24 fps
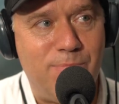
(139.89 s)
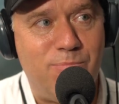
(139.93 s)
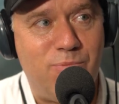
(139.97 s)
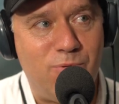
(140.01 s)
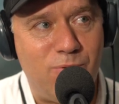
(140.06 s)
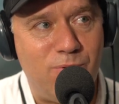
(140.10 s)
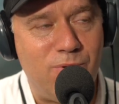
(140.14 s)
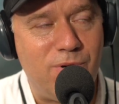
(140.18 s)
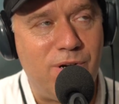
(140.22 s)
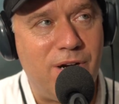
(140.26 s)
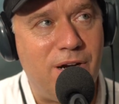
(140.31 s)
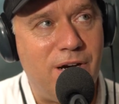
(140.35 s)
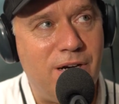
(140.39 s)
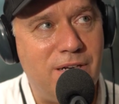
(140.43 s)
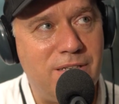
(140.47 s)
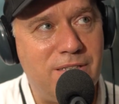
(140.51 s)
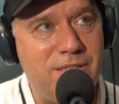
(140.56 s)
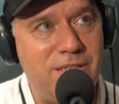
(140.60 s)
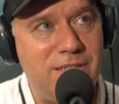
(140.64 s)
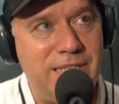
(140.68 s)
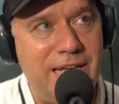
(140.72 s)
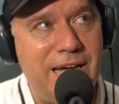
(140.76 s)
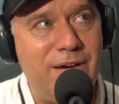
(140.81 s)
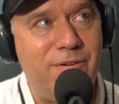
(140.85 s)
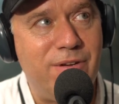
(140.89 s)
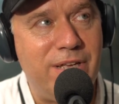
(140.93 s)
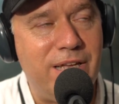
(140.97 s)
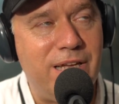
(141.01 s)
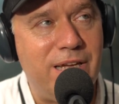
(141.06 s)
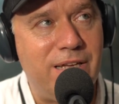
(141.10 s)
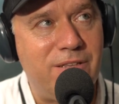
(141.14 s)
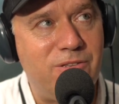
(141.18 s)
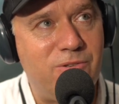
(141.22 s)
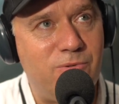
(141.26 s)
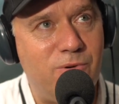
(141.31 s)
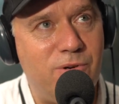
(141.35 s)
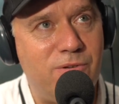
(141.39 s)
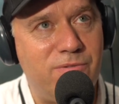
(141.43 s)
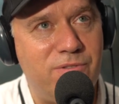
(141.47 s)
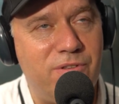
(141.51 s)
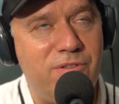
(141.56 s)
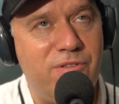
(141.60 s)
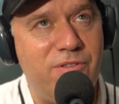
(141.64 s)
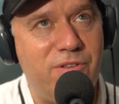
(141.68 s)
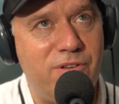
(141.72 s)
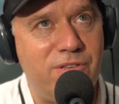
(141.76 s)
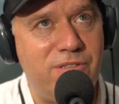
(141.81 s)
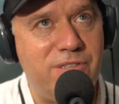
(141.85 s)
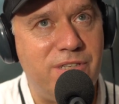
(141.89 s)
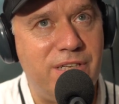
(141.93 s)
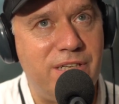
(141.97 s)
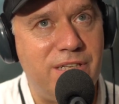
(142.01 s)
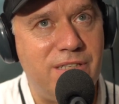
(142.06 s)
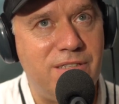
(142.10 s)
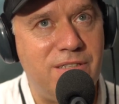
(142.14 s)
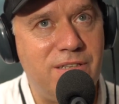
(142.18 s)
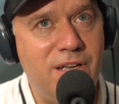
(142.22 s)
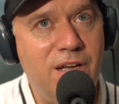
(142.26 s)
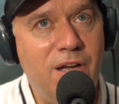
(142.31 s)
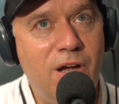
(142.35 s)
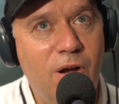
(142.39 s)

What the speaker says: broadcasters, our year 12s and 13s,